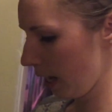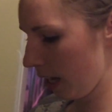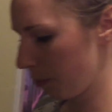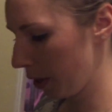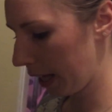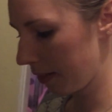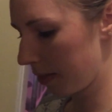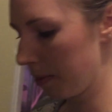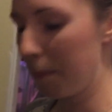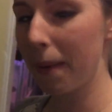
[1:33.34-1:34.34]
And
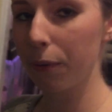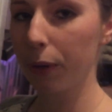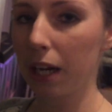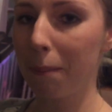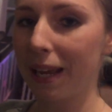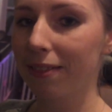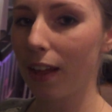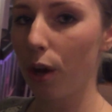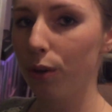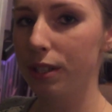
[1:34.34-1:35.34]
we're going to beat
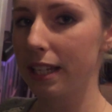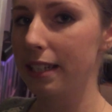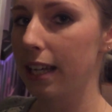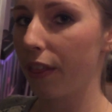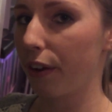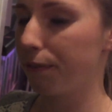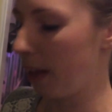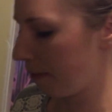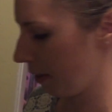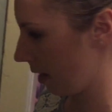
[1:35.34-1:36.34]
those until they're
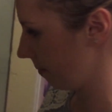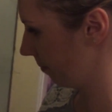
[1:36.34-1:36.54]
fluffy.